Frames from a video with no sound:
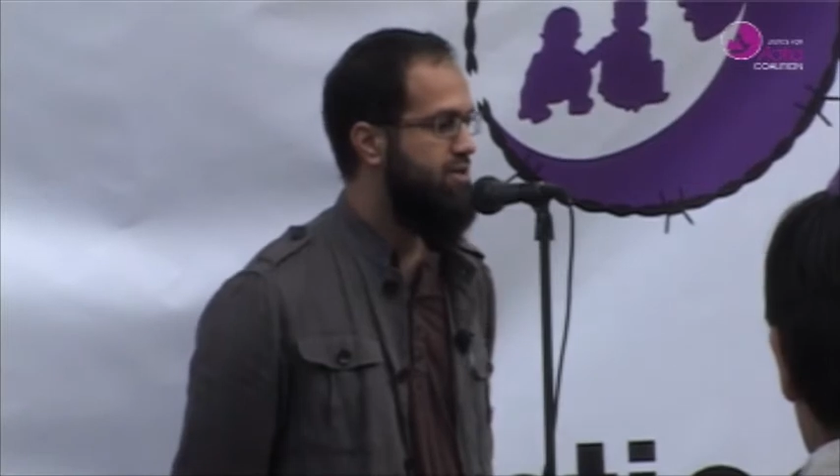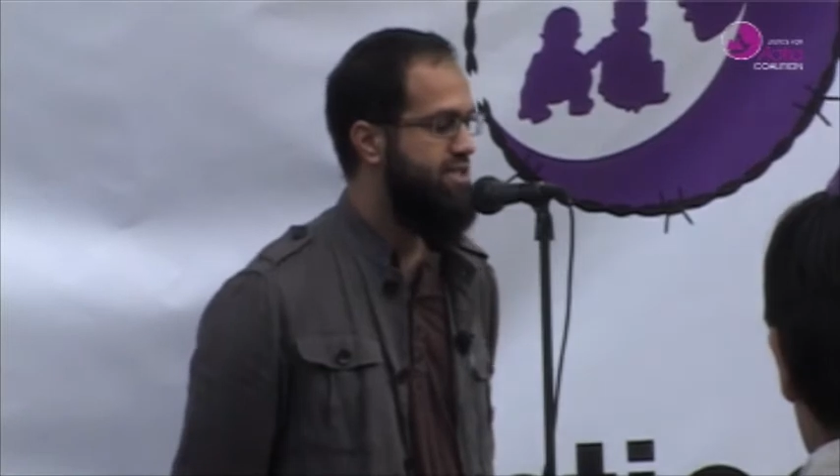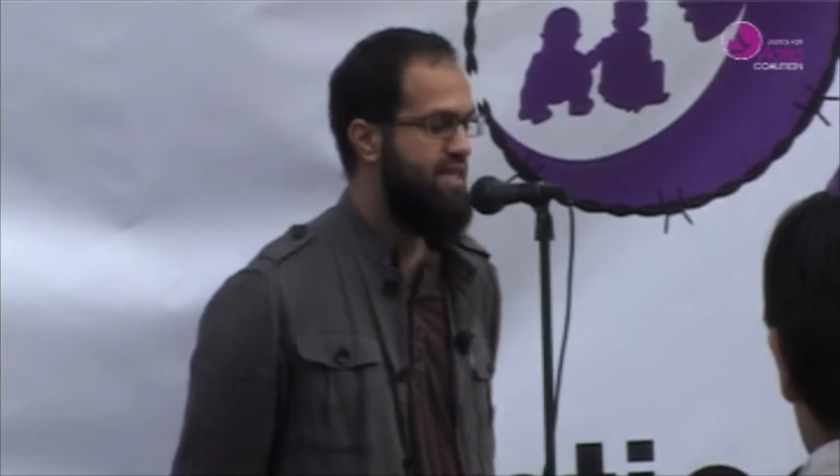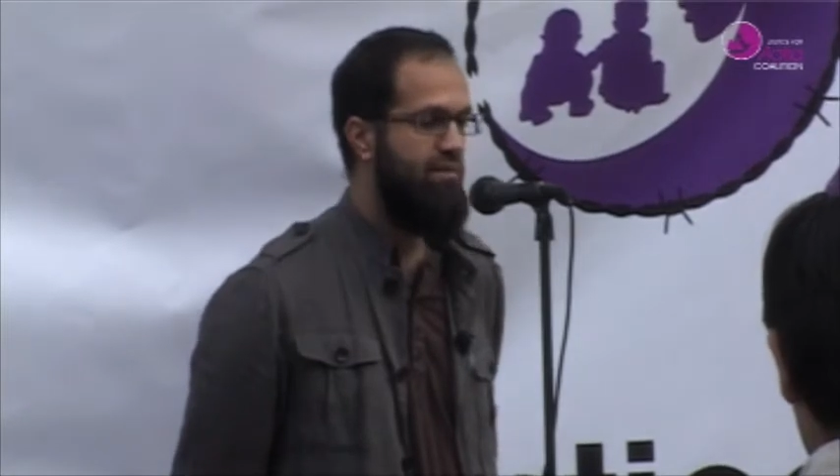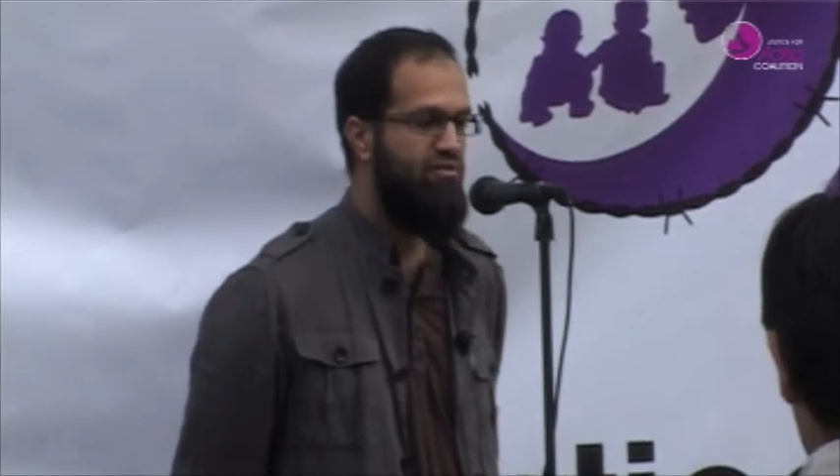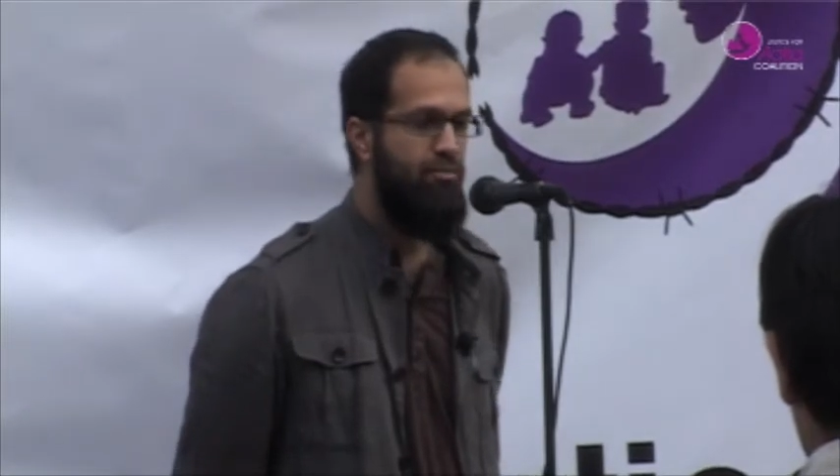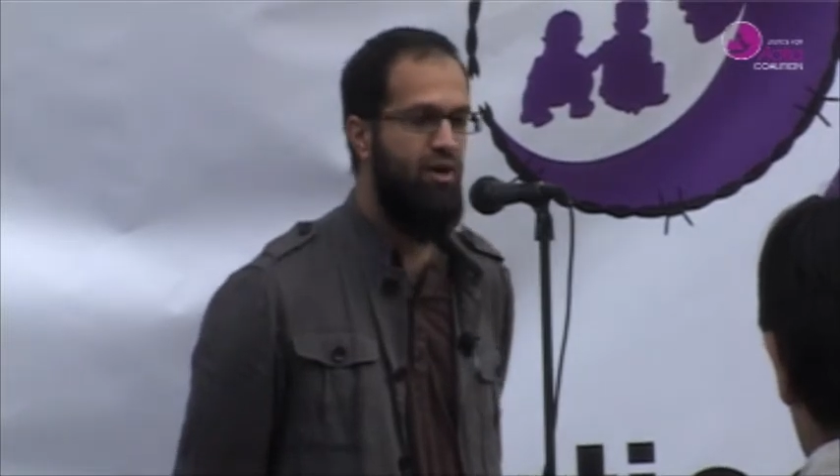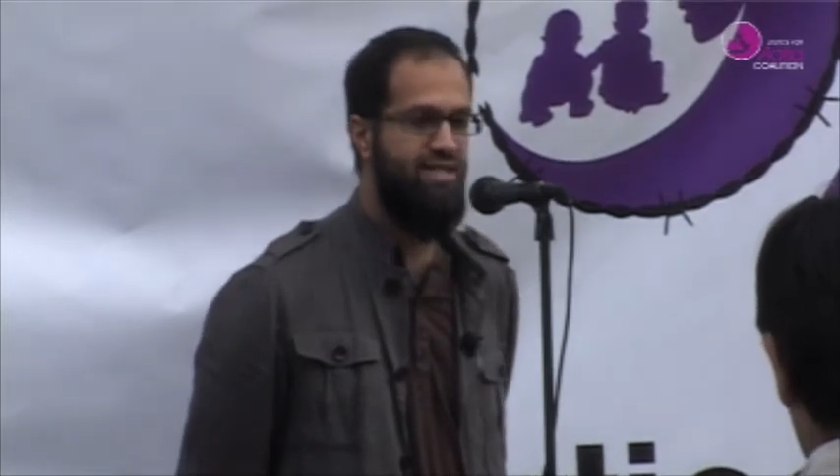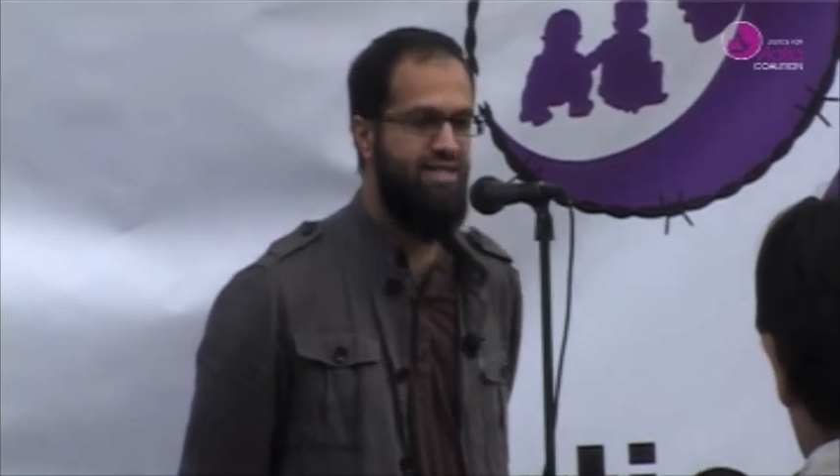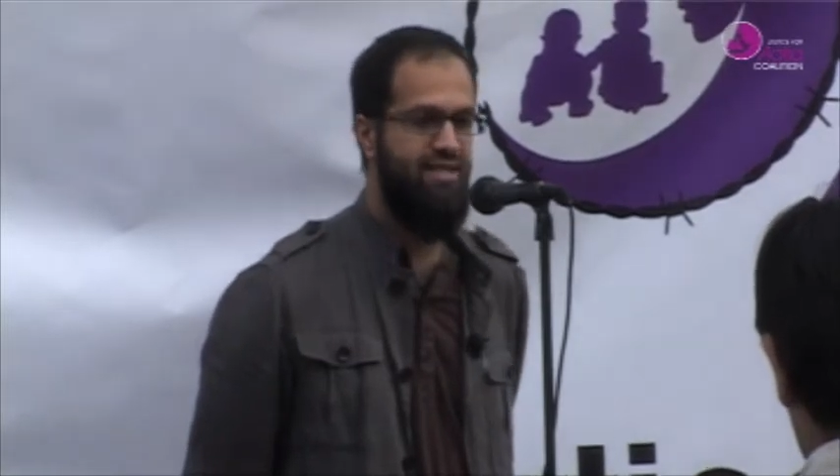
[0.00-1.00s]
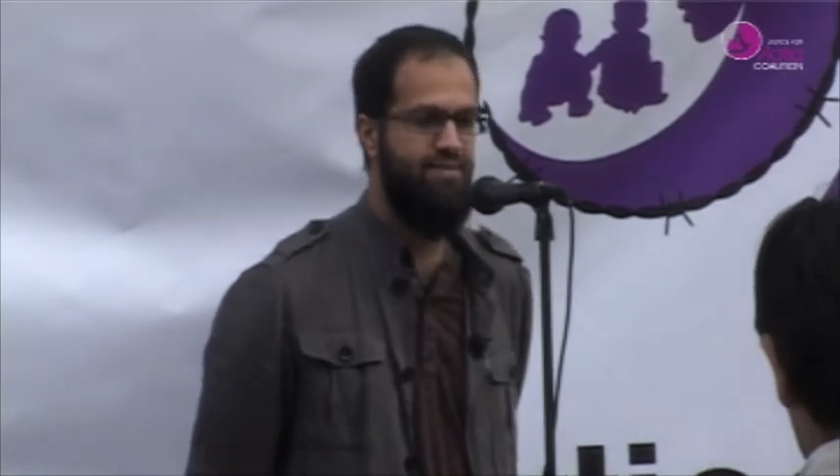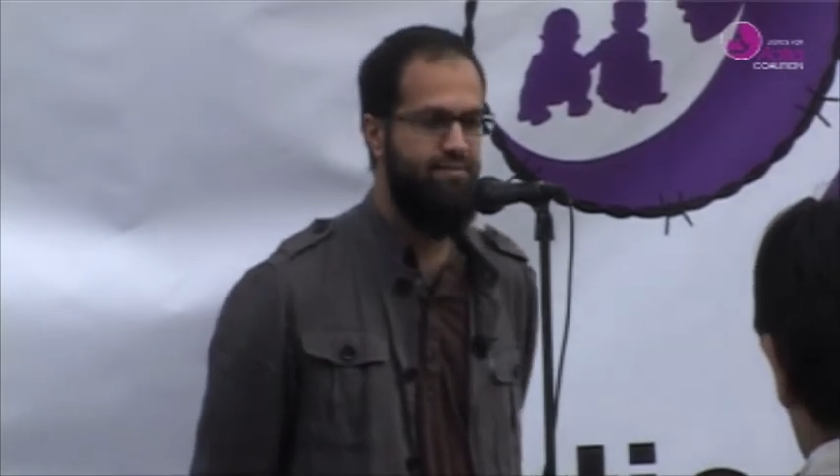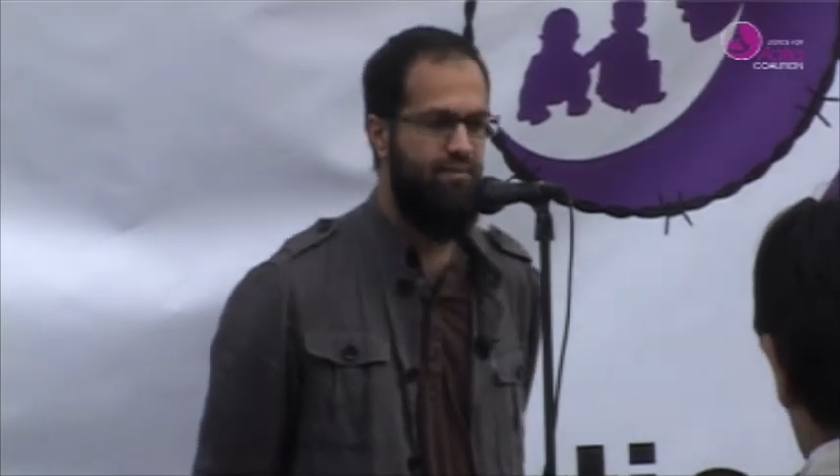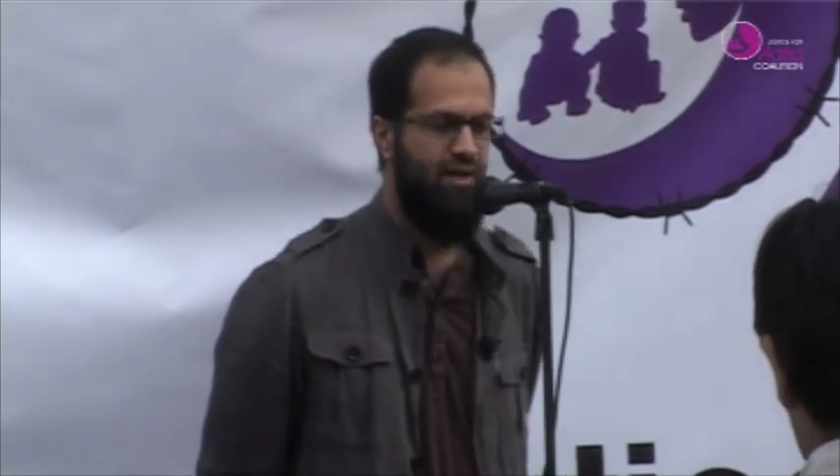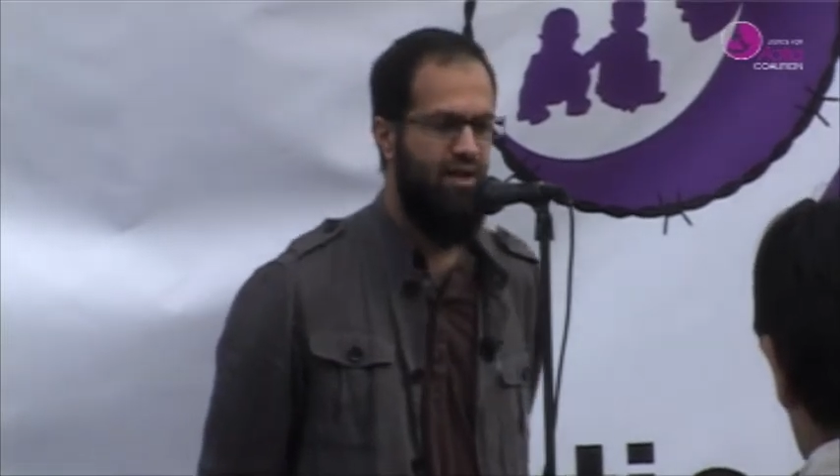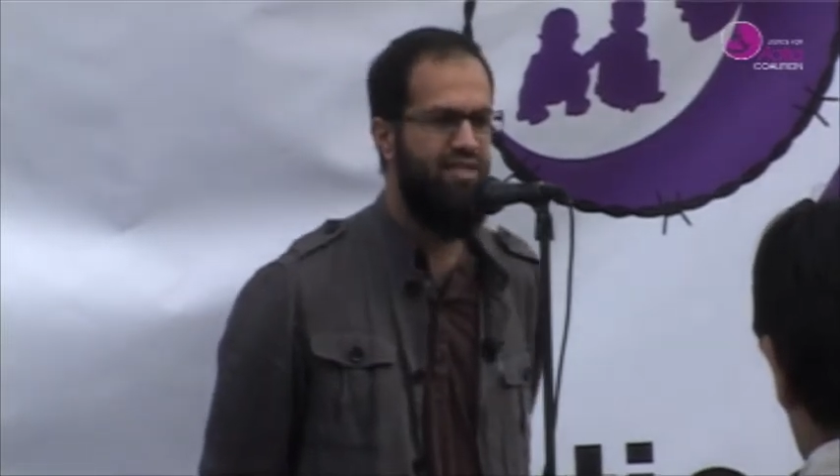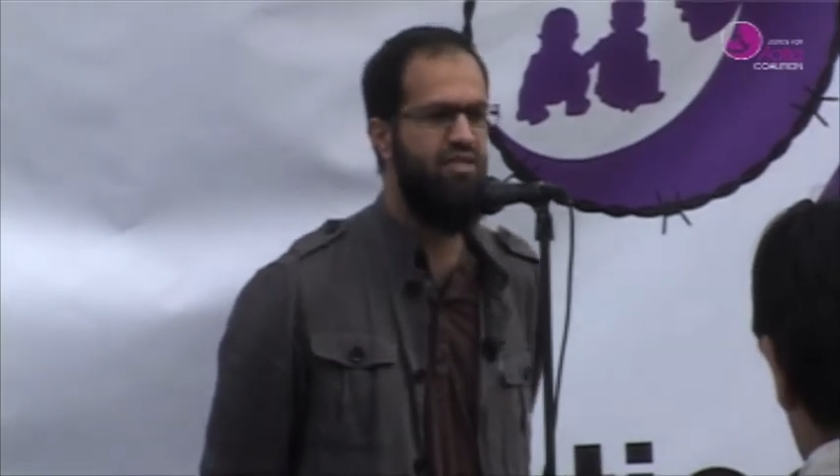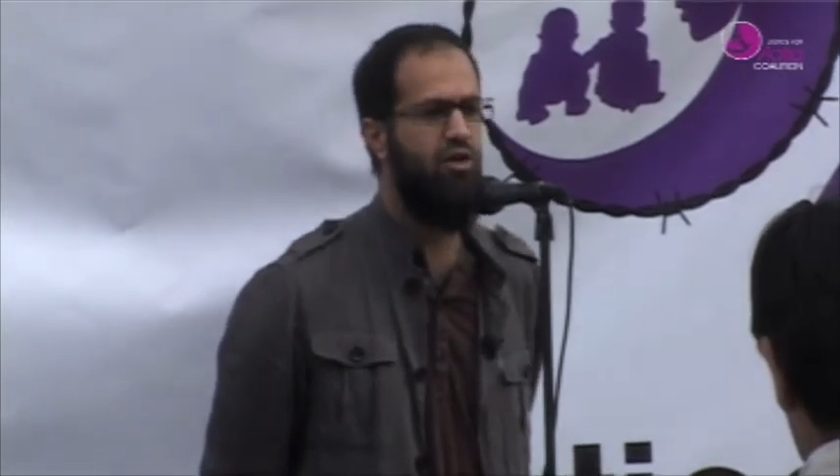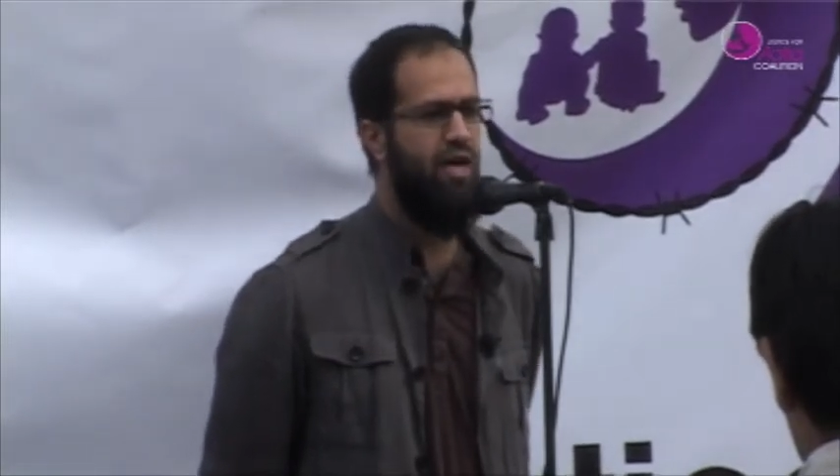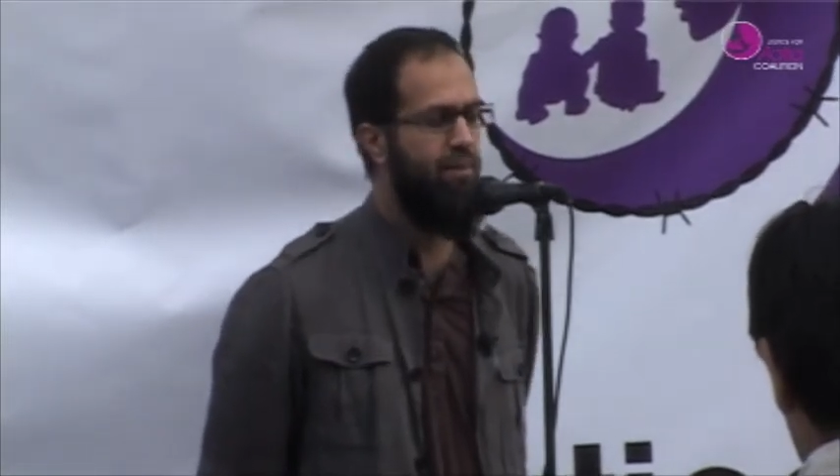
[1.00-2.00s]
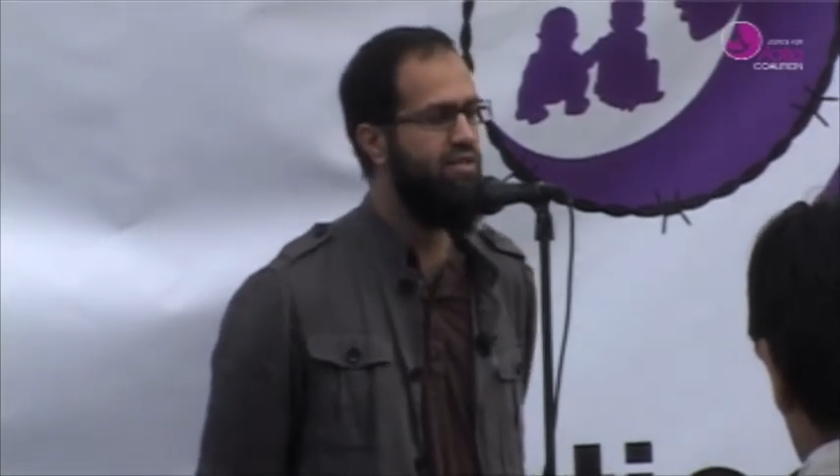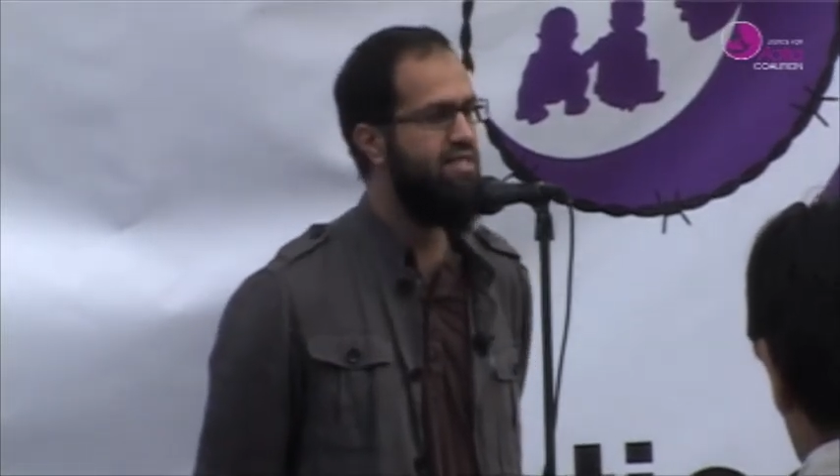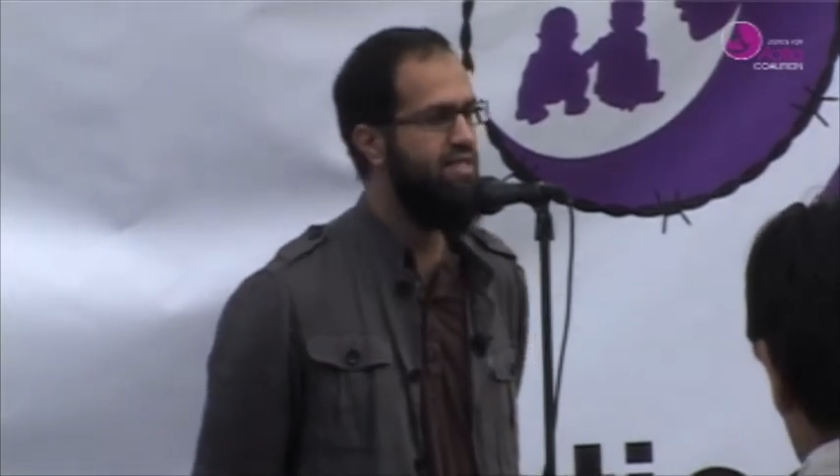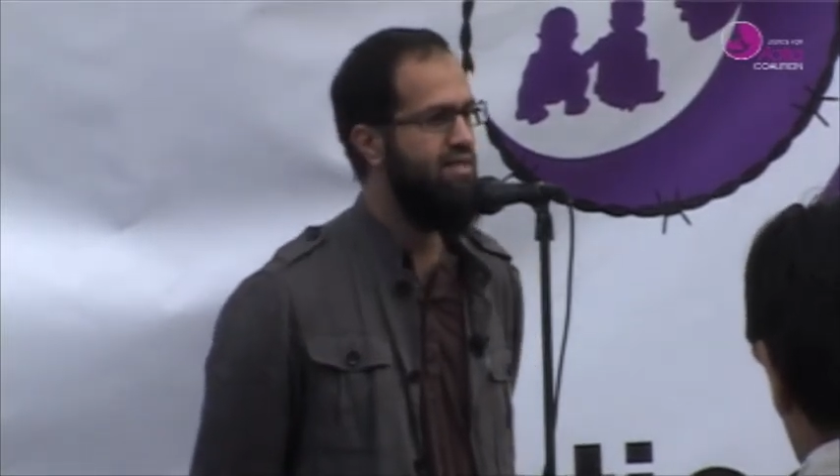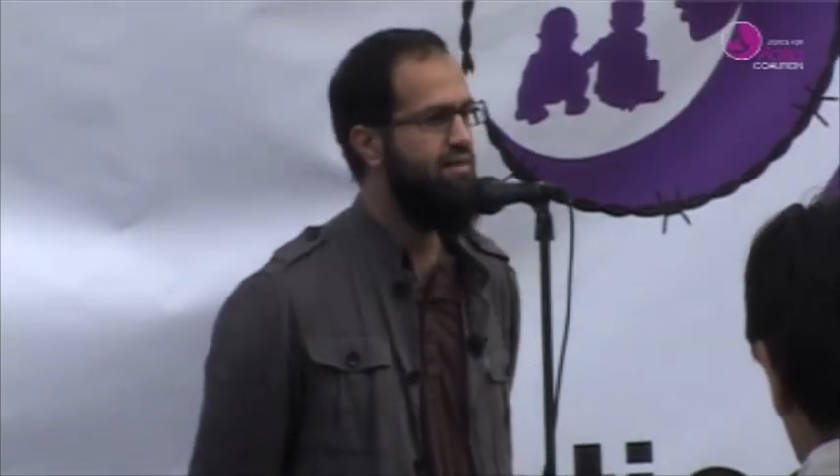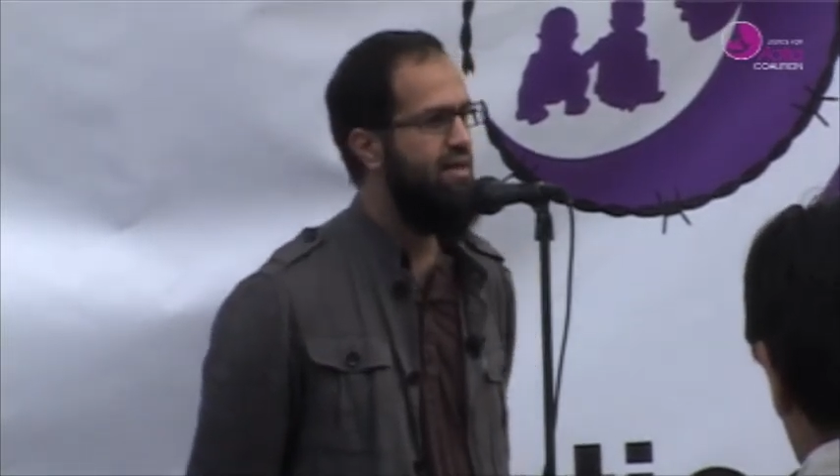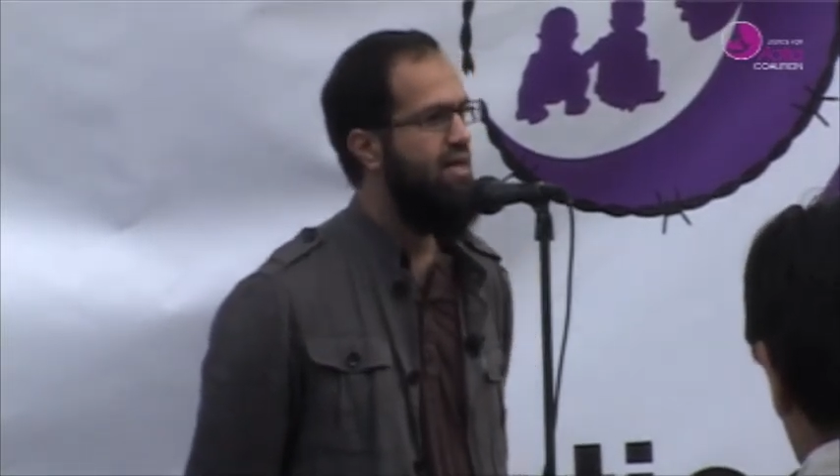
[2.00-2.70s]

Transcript: She said, I'm from Boston. I said, okay, Boston.